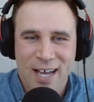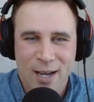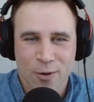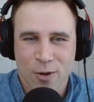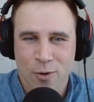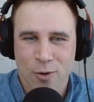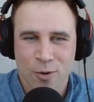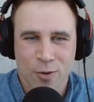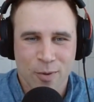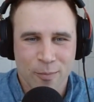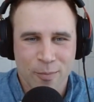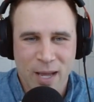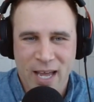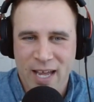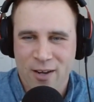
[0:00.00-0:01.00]
I would go to
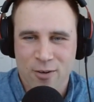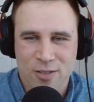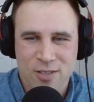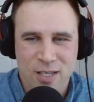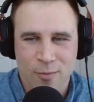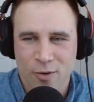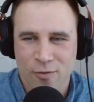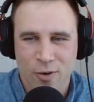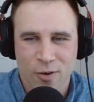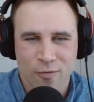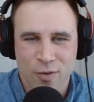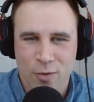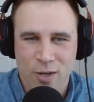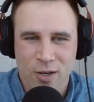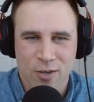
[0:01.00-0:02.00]
a bank or somewhere for a
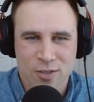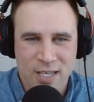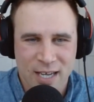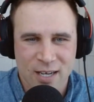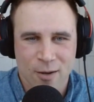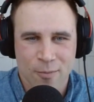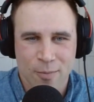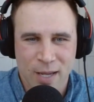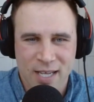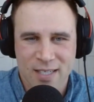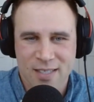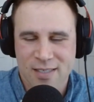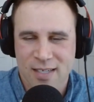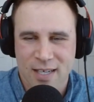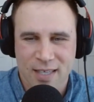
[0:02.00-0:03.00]
few years, get your
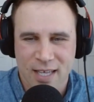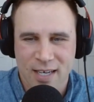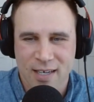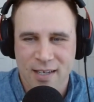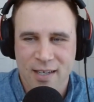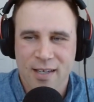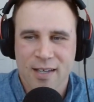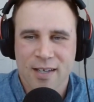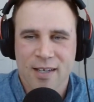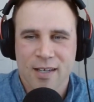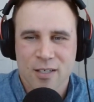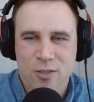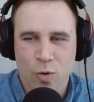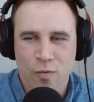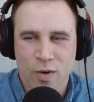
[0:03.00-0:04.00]
base, and then
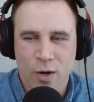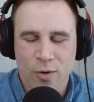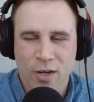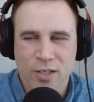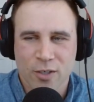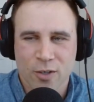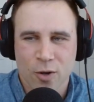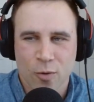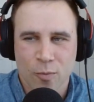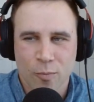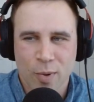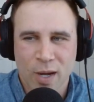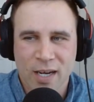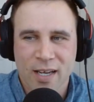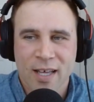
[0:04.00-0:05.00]
move out on your
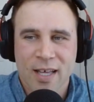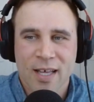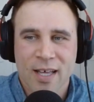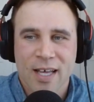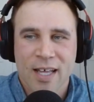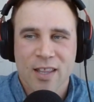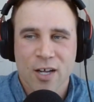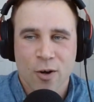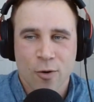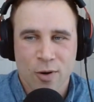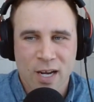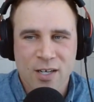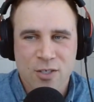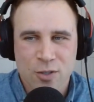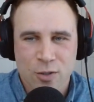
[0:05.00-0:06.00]
own. But the
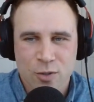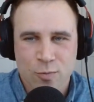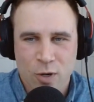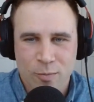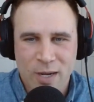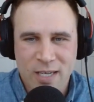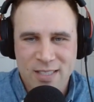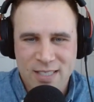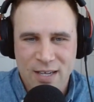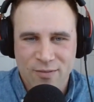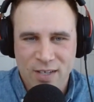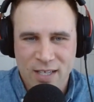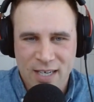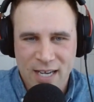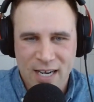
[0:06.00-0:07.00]
credentials were my
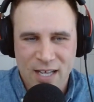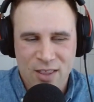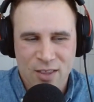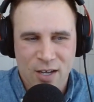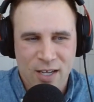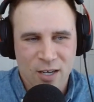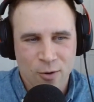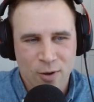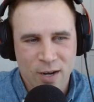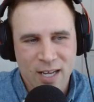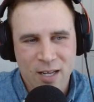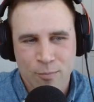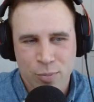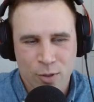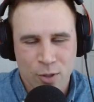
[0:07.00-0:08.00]
safety net. I thought, you know what,
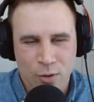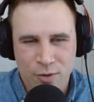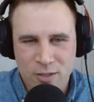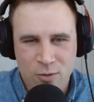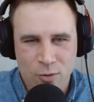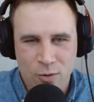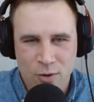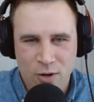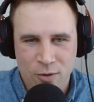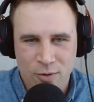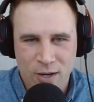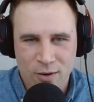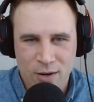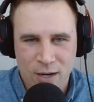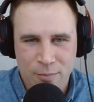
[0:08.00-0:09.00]
I could blow this whole
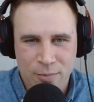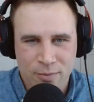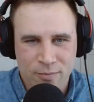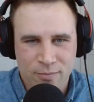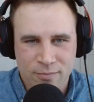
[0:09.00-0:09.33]
career up,